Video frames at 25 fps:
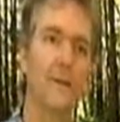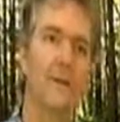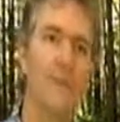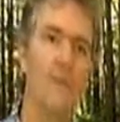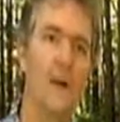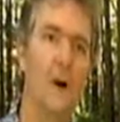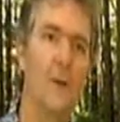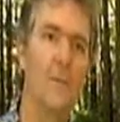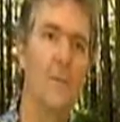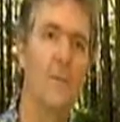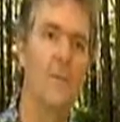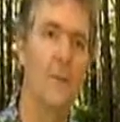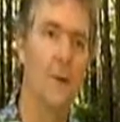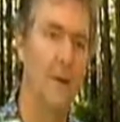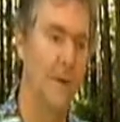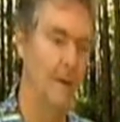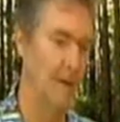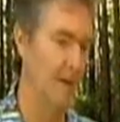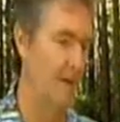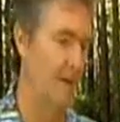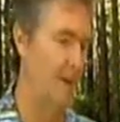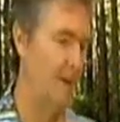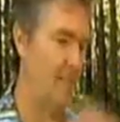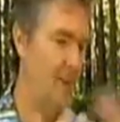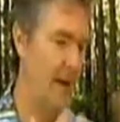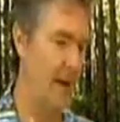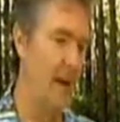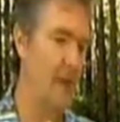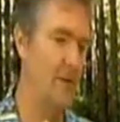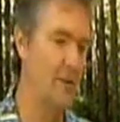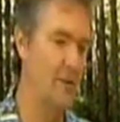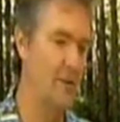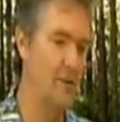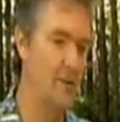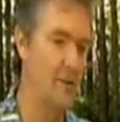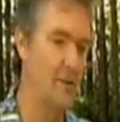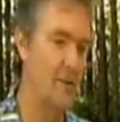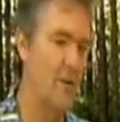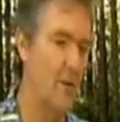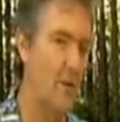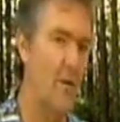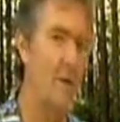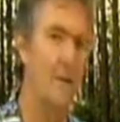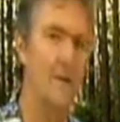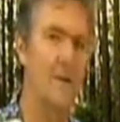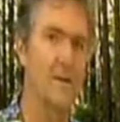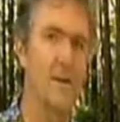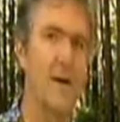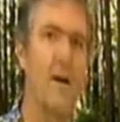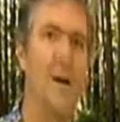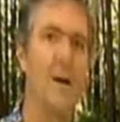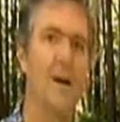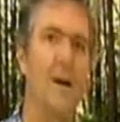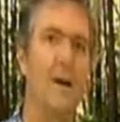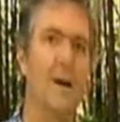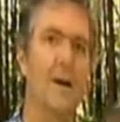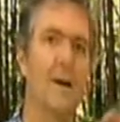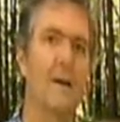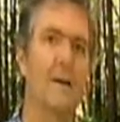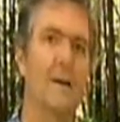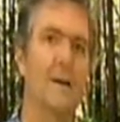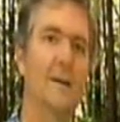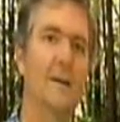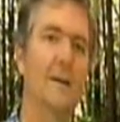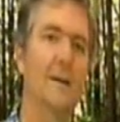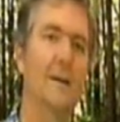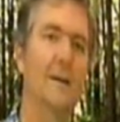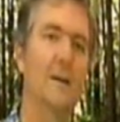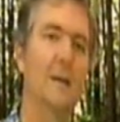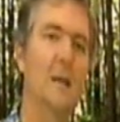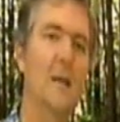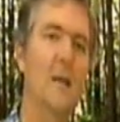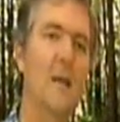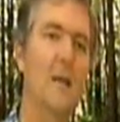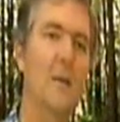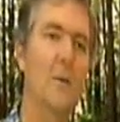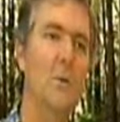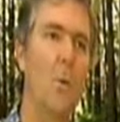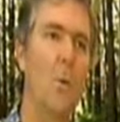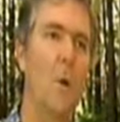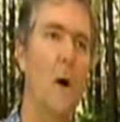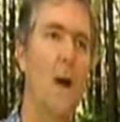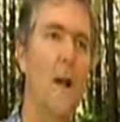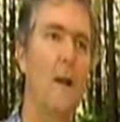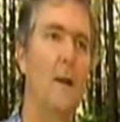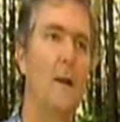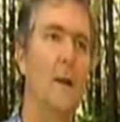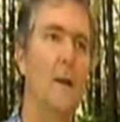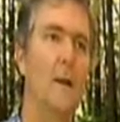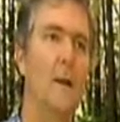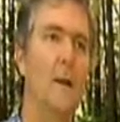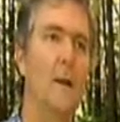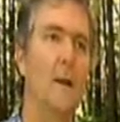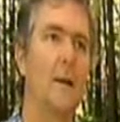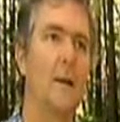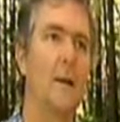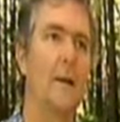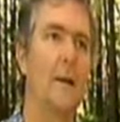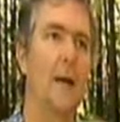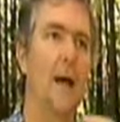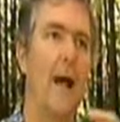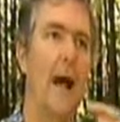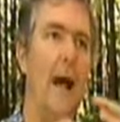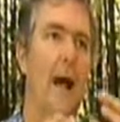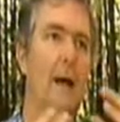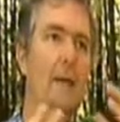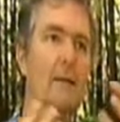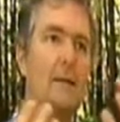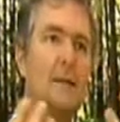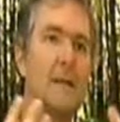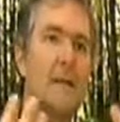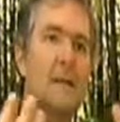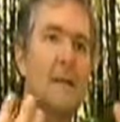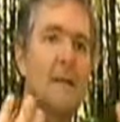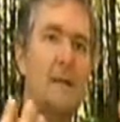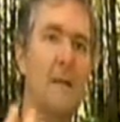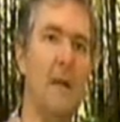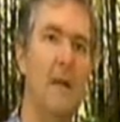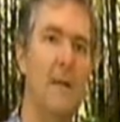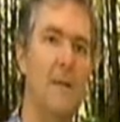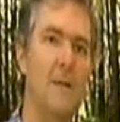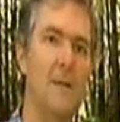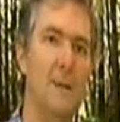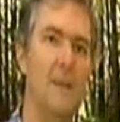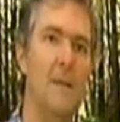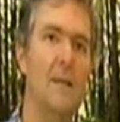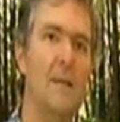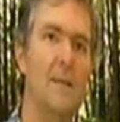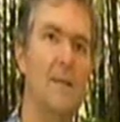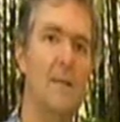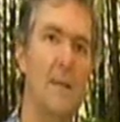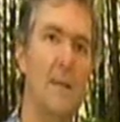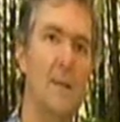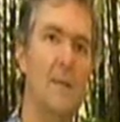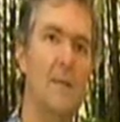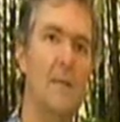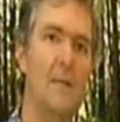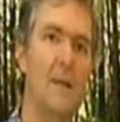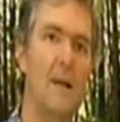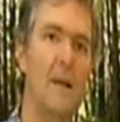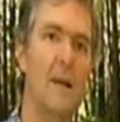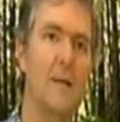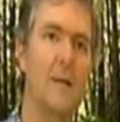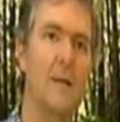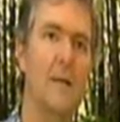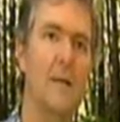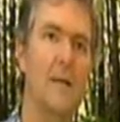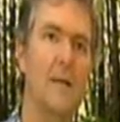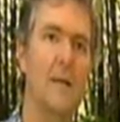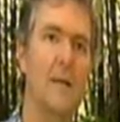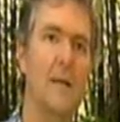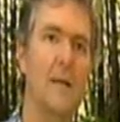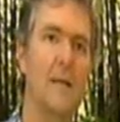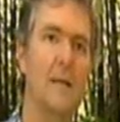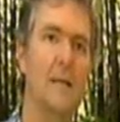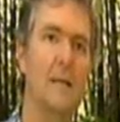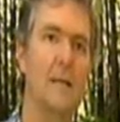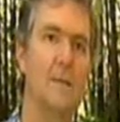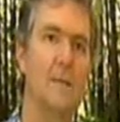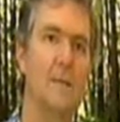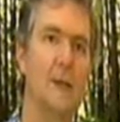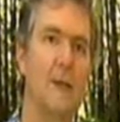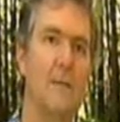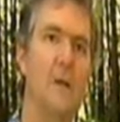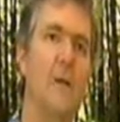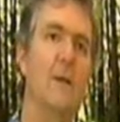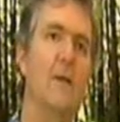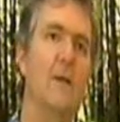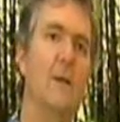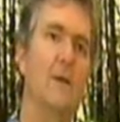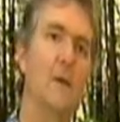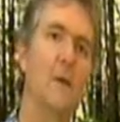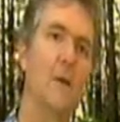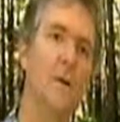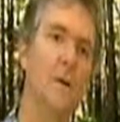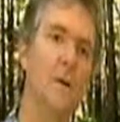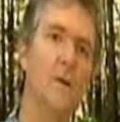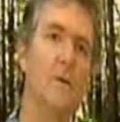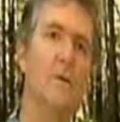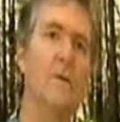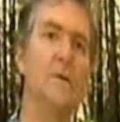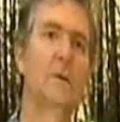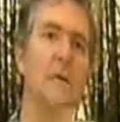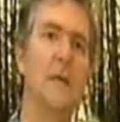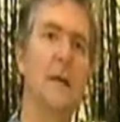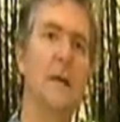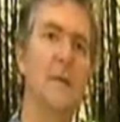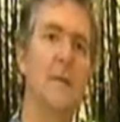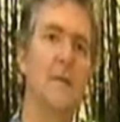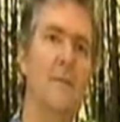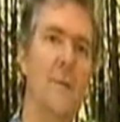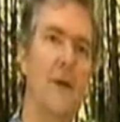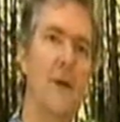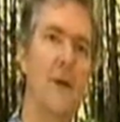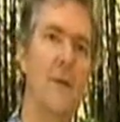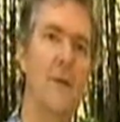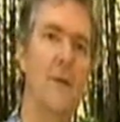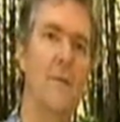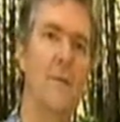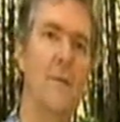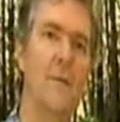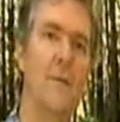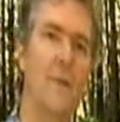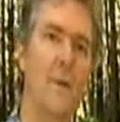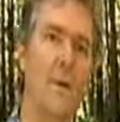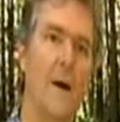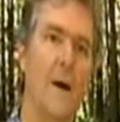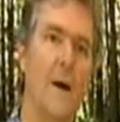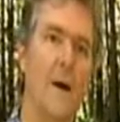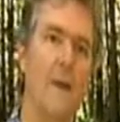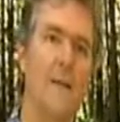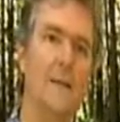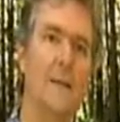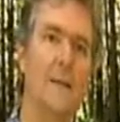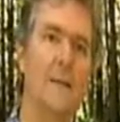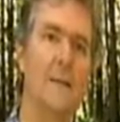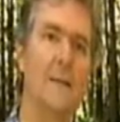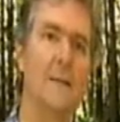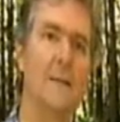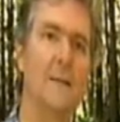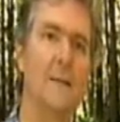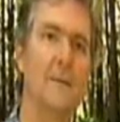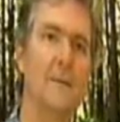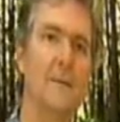from a mouse or a dog? Each one has essentially the same set of genes, but they're used in very different ways.